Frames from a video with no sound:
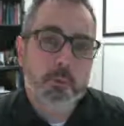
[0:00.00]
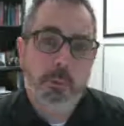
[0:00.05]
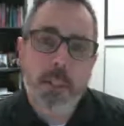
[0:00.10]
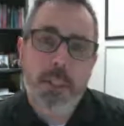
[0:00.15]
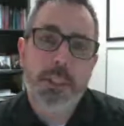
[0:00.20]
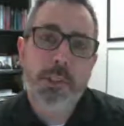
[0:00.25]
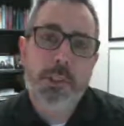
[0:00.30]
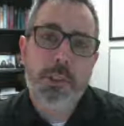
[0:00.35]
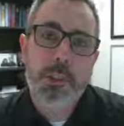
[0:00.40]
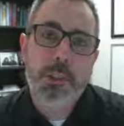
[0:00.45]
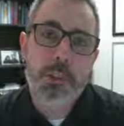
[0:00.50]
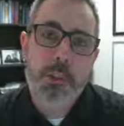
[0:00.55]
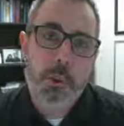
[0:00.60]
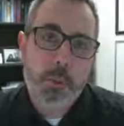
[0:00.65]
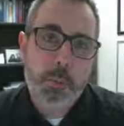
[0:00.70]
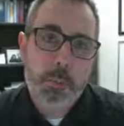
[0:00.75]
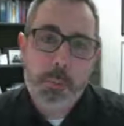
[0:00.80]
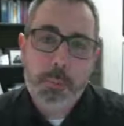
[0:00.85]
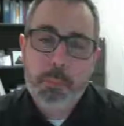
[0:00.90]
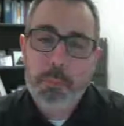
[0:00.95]
ratio
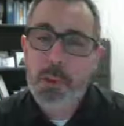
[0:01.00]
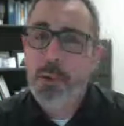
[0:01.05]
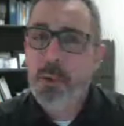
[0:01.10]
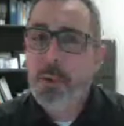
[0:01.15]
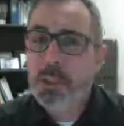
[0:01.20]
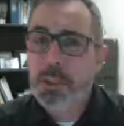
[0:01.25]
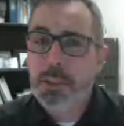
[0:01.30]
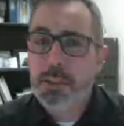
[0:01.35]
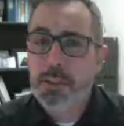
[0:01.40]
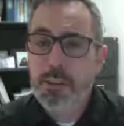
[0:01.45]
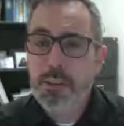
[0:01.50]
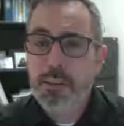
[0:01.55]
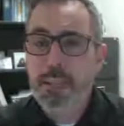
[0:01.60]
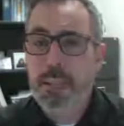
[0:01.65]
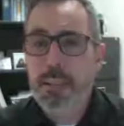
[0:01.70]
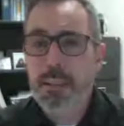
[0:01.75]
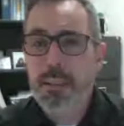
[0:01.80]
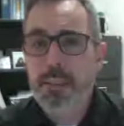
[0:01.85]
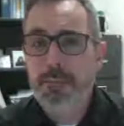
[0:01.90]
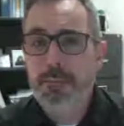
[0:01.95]
or proportional
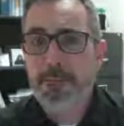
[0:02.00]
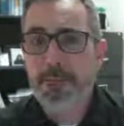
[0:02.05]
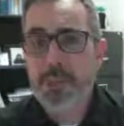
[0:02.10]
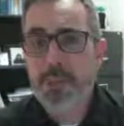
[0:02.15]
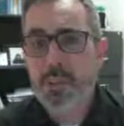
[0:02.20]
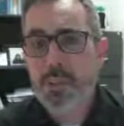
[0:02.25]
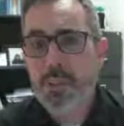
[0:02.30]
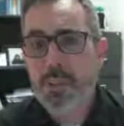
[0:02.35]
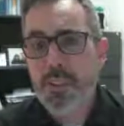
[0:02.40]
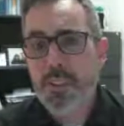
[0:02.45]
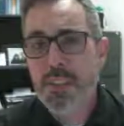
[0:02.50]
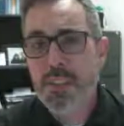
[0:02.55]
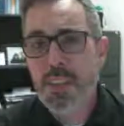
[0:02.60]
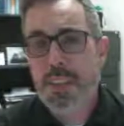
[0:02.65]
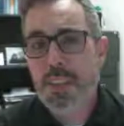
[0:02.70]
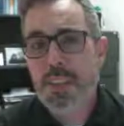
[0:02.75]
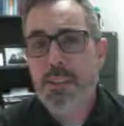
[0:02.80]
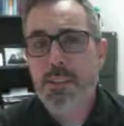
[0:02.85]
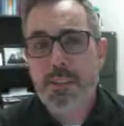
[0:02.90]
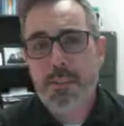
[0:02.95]
data versus
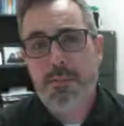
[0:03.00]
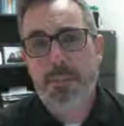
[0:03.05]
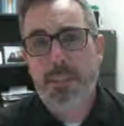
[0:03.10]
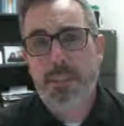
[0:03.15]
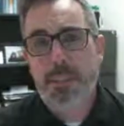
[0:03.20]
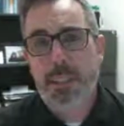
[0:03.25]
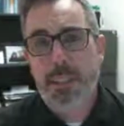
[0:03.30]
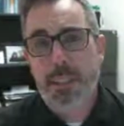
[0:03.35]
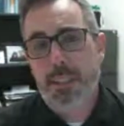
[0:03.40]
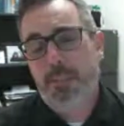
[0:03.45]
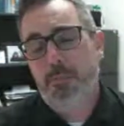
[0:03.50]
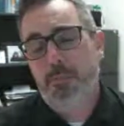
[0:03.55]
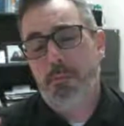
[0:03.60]
interval data.